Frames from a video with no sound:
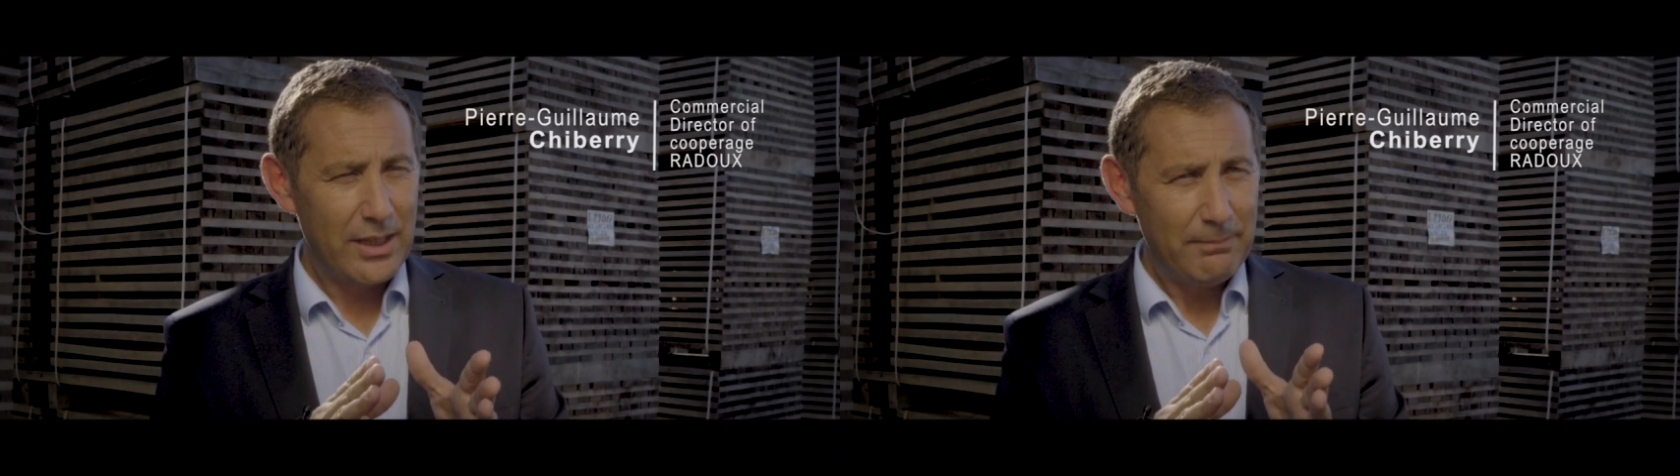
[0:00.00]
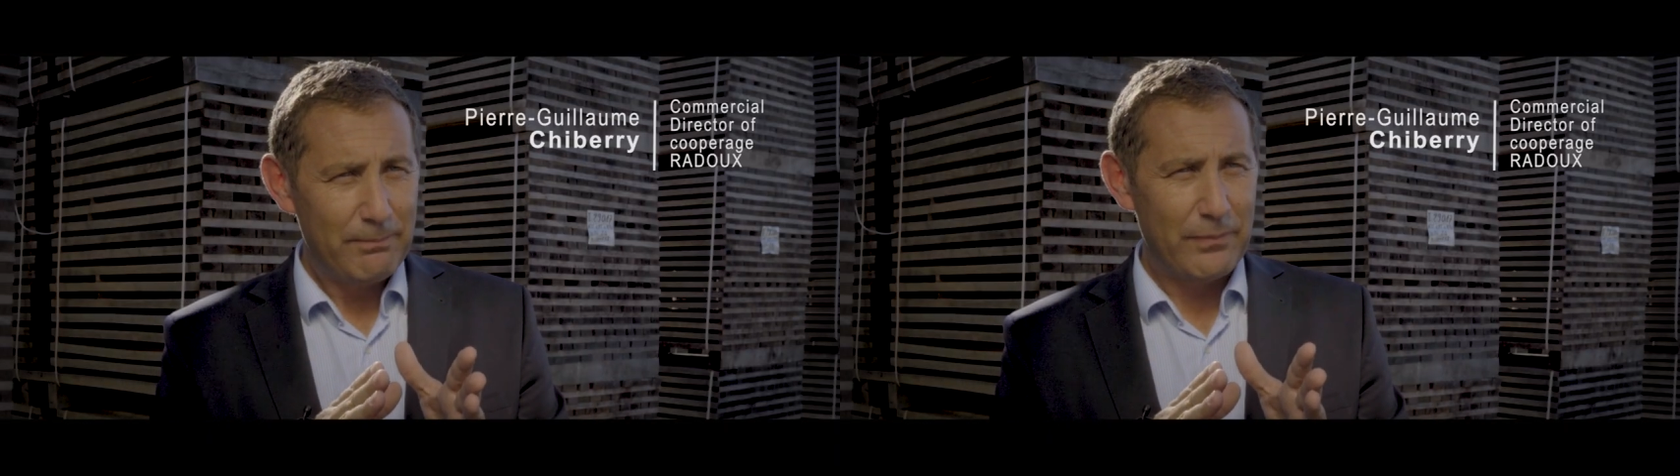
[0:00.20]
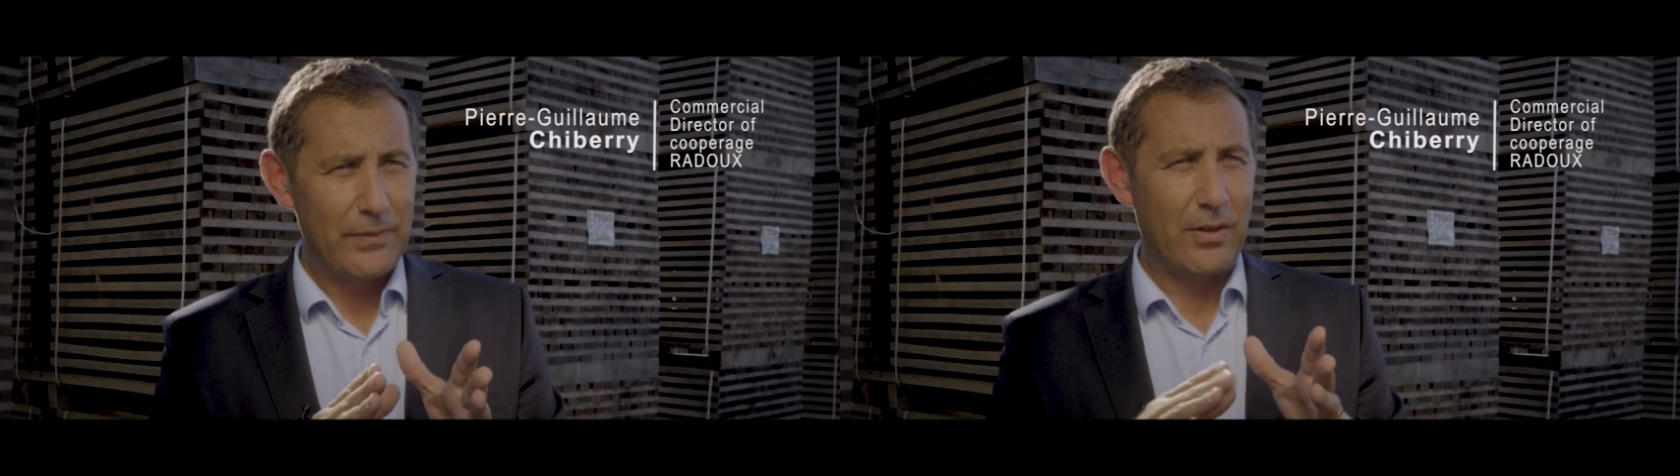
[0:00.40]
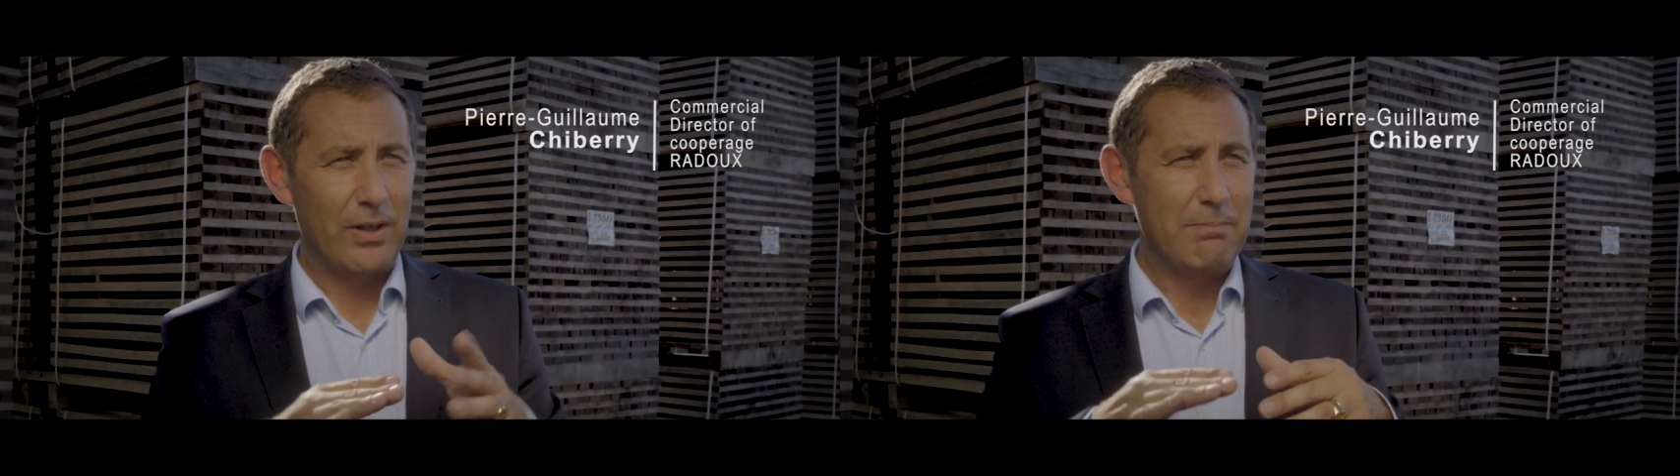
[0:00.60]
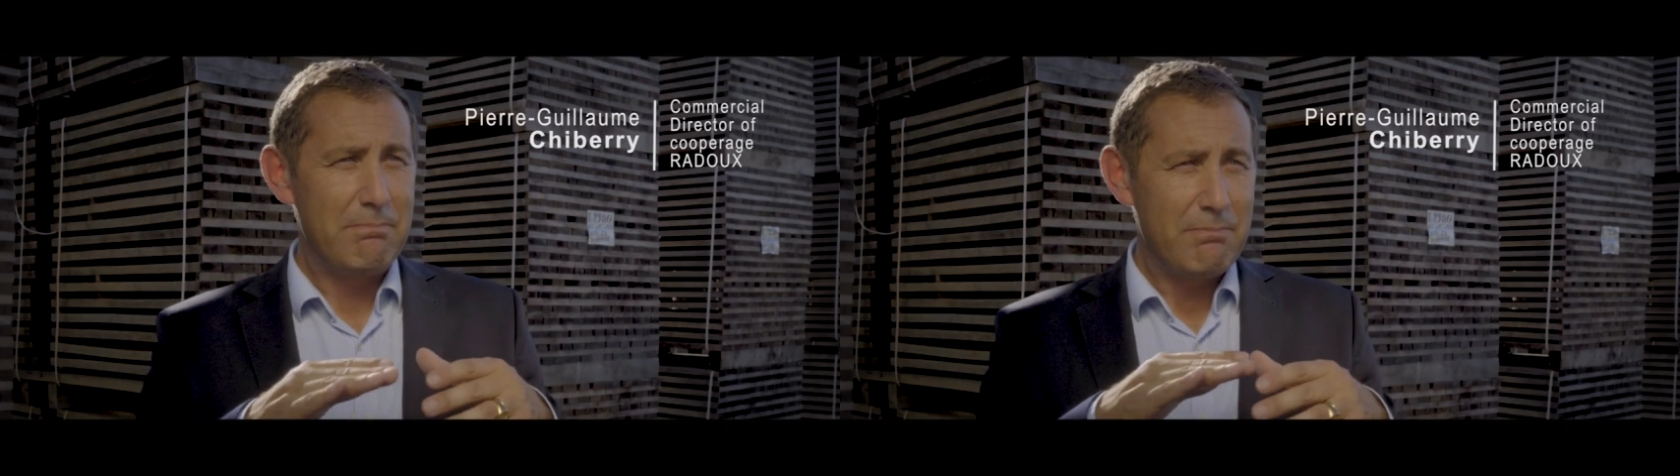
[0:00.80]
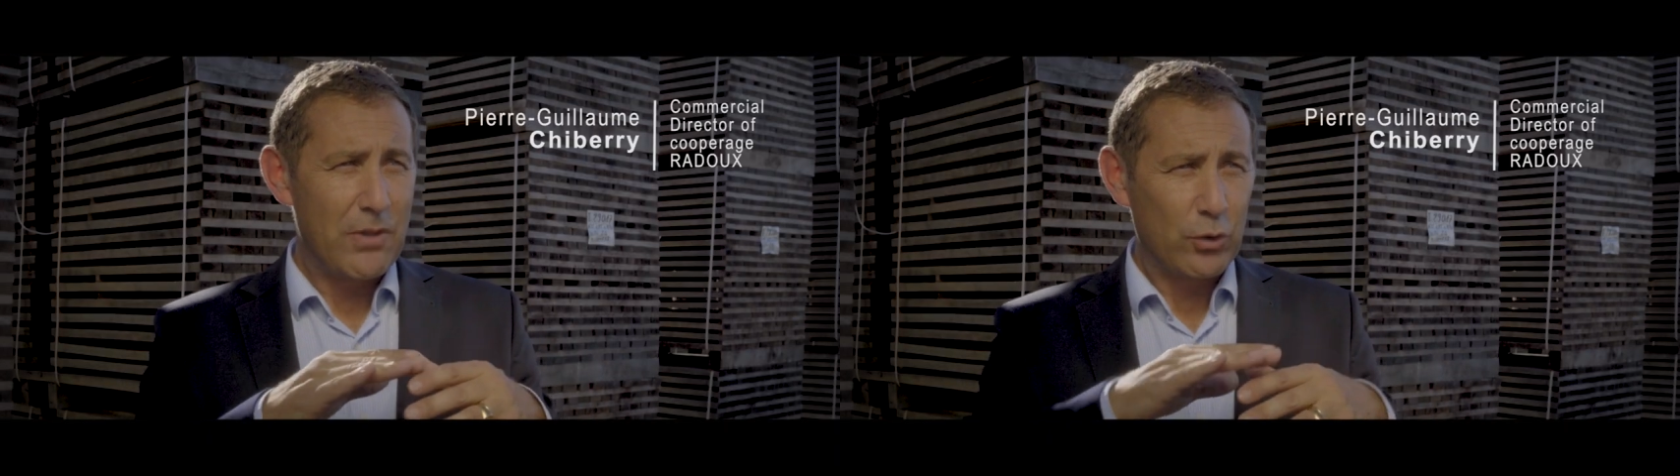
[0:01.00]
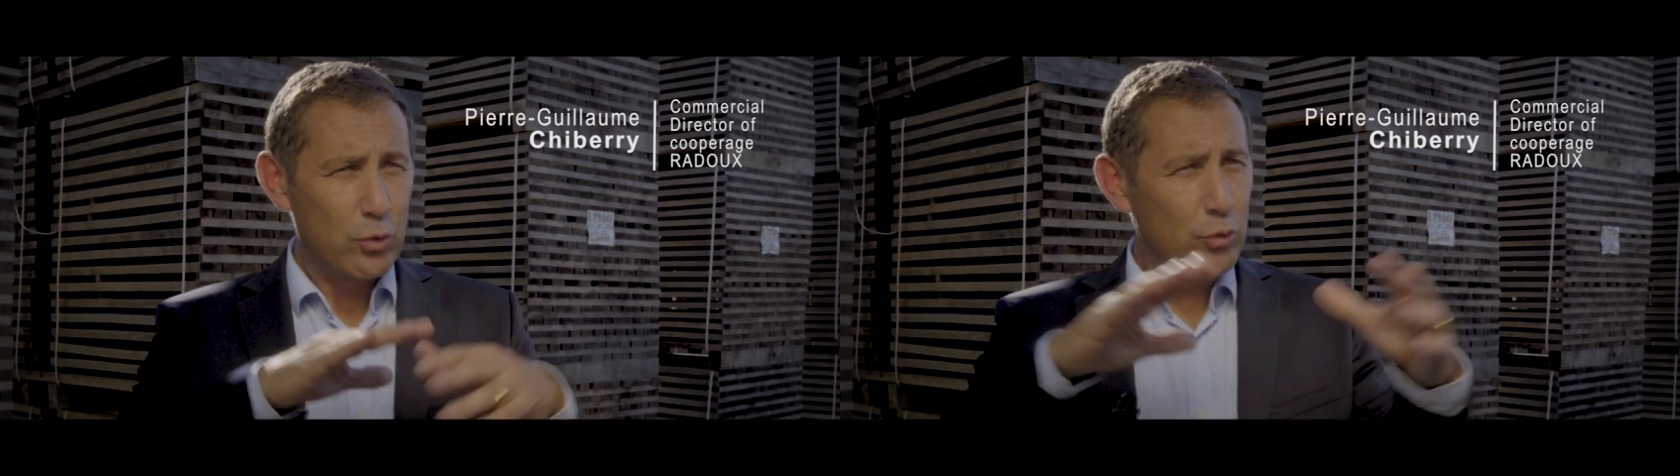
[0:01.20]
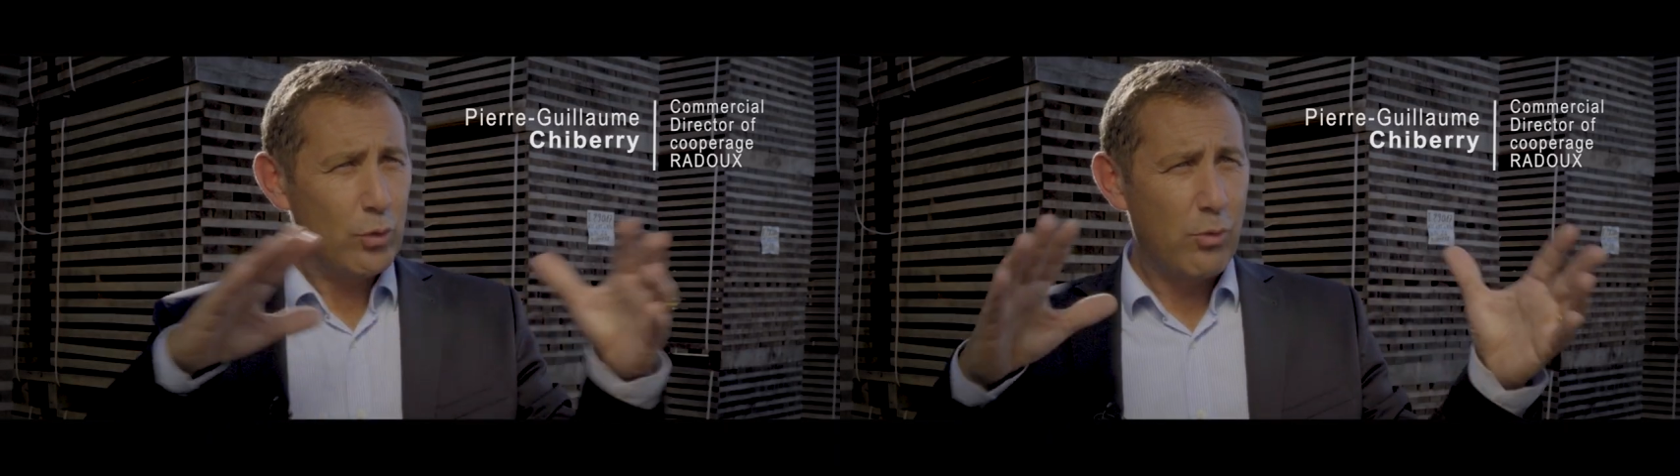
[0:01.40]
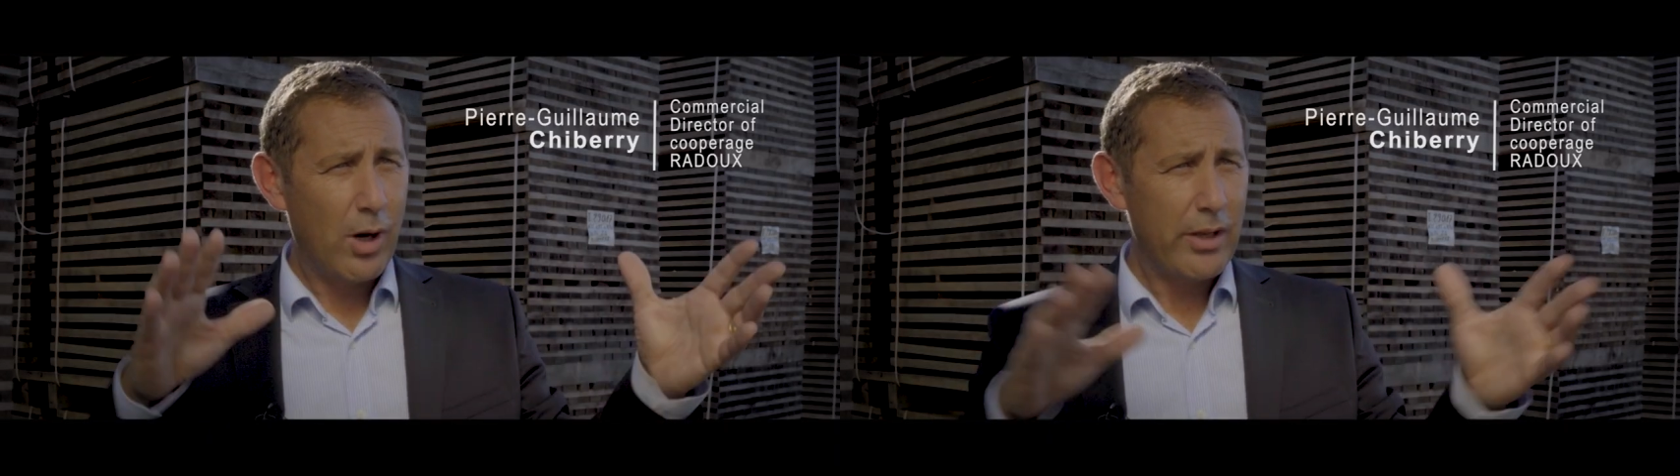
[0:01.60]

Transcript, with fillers: producer, asked us